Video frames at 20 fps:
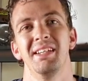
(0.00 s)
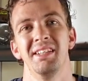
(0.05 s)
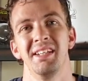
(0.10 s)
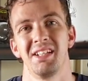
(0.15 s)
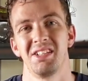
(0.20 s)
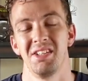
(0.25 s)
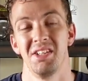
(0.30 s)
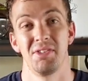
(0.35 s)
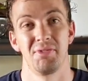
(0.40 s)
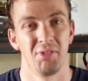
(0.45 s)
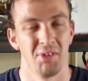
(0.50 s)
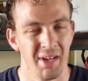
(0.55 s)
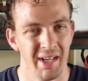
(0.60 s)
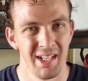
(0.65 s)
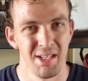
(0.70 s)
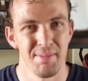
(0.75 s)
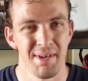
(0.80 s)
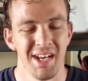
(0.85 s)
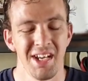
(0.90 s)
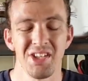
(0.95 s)
in next year's
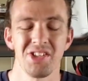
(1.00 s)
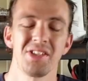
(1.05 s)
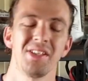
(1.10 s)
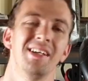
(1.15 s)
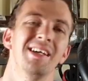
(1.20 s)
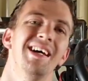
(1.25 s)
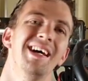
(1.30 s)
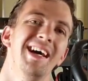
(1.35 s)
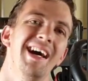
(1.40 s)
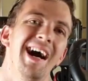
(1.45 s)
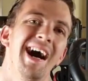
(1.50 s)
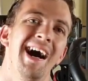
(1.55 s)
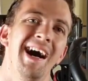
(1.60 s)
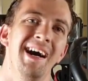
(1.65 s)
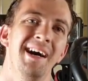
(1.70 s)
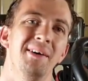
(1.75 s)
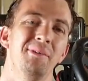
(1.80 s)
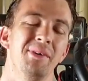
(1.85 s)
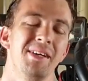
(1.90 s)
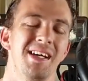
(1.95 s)
Variety Bash.
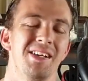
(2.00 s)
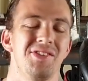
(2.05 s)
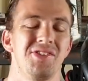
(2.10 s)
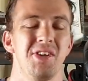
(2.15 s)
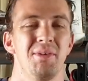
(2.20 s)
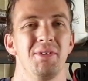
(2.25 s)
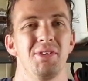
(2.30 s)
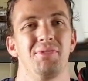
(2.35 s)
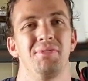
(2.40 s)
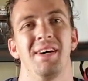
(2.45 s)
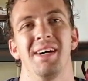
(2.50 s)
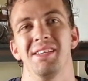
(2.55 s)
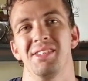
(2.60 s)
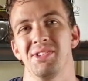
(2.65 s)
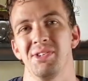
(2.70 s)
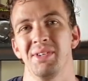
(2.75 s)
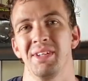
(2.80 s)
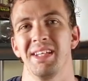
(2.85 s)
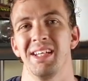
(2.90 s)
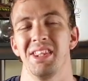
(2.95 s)
We had so much fun
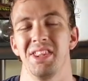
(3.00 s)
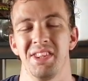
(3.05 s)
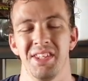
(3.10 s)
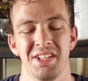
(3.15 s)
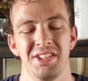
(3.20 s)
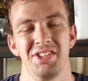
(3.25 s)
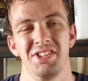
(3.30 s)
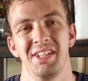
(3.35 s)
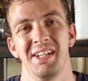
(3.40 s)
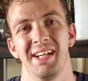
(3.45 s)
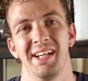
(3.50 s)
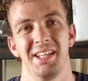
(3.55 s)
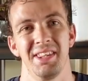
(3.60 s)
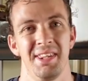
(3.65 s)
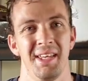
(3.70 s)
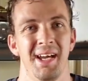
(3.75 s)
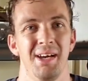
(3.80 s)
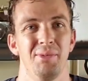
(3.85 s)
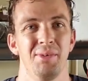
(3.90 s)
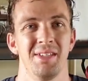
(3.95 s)
doing it this year
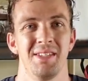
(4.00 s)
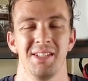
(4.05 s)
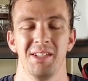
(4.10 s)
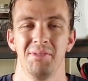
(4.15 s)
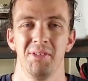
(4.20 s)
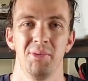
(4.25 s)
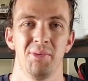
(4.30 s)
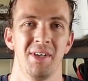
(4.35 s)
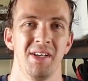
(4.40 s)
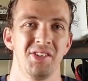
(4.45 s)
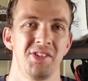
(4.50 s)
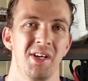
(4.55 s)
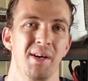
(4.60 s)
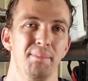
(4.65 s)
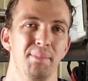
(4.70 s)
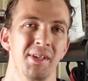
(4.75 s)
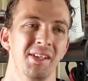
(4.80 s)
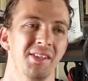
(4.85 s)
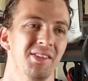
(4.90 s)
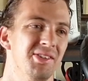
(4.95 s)
that we definitely want to
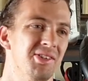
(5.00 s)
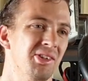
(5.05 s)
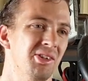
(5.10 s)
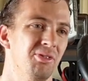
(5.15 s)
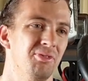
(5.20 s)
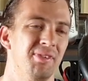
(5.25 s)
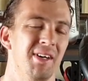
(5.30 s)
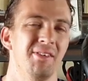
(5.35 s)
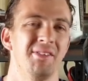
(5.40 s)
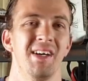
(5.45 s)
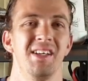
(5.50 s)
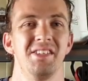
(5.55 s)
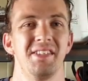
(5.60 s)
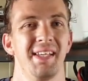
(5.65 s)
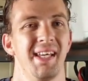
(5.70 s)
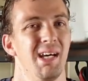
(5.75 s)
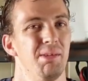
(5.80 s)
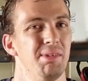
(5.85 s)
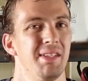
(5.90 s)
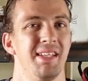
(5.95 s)
jump in, do the
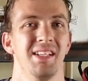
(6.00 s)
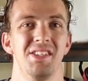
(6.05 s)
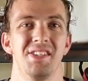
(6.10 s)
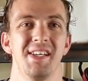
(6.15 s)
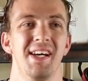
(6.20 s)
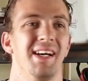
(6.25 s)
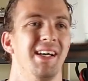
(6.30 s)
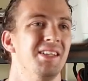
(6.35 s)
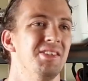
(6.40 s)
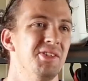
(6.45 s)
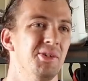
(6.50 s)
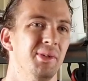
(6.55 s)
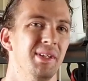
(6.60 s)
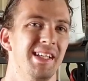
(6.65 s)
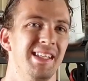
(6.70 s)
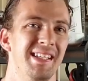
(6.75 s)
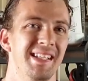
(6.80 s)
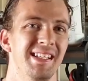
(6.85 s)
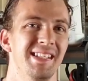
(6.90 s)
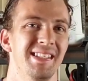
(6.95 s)
fundraising, help the kids out, and do
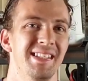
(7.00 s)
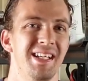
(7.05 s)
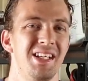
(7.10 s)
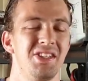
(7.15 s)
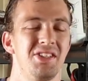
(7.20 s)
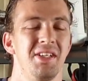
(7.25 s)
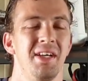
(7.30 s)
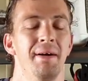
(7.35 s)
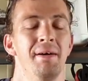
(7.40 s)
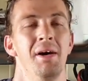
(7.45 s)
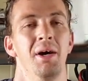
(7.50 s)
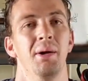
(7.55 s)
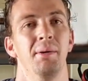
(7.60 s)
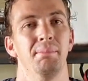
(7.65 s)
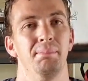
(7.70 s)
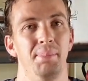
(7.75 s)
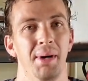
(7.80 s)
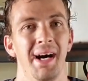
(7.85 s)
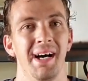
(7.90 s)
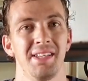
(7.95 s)
it again next year.
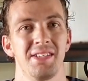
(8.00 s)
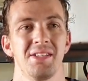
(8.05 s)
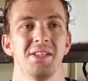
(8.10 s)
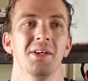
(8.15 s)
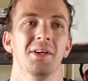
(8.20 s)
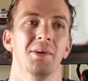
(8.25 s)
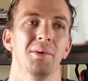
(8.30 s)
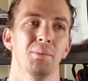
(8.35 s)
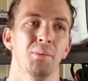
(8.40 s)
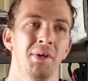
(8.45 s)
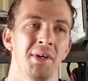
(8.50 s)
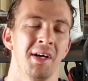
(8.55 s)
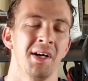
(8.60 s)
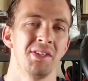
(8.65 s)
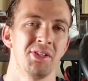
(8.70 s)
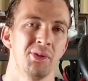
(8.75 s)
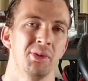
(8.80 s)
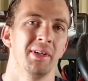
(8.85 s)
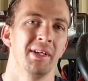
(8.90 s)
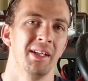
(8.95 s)
But we're
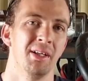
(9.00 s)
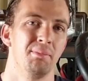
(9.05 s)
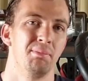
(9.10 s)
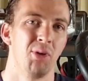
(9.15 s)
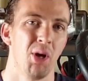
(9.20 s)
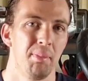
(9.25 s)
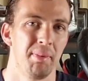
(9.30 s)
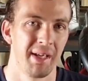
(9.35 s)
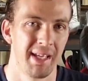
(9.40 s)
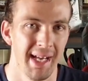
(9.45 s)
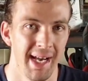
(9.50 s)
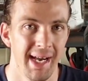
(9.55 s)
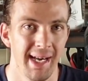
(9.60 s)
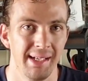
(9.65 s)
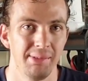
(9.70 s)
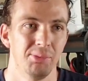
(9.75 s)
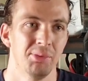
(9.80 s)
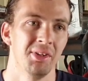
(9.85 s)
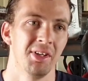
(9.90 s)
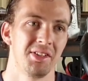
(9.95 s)
going to do it in a proper
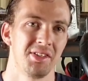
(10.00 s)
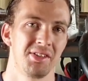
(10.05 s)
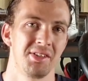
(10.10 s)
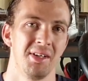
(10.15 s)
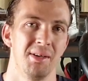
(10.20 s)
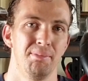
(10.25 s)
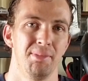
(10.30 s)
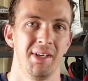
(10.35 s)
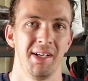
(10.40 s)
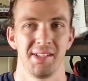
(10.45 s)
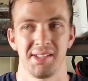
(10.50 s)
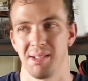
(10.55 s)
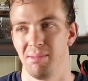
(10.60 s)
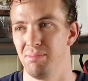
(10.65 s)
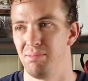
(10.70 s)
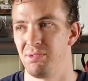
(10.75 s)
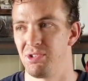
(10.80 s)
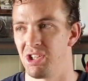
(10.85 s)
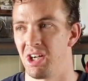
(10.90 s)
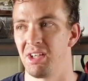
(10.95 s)
car. We're not just going to buy
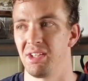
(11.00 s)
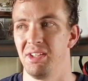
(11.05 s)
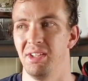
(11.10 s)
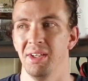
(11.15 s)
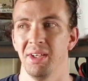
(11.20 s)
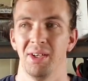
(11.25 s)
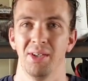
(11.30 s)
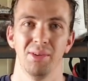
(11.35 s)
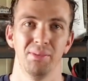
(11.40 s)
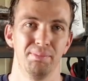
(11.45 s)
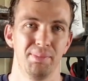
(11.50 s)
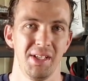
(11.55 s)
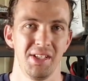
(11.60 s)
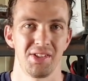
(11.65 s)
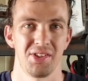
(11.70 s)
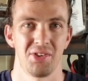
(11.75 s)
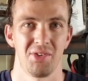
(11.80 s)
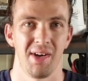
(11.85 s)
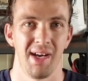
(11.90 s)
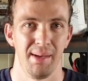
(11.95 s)
some junky old
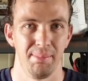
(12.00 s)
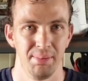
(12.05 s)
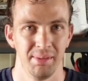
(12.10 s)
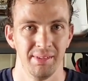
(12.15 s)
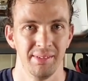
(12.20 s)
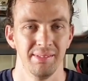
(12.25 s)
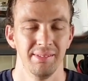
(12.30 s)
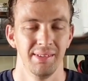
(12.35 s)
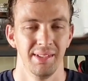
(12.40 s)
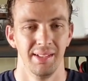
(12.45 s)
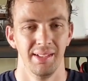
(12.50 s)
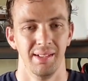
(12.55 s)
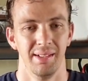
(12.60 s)
piece of crap and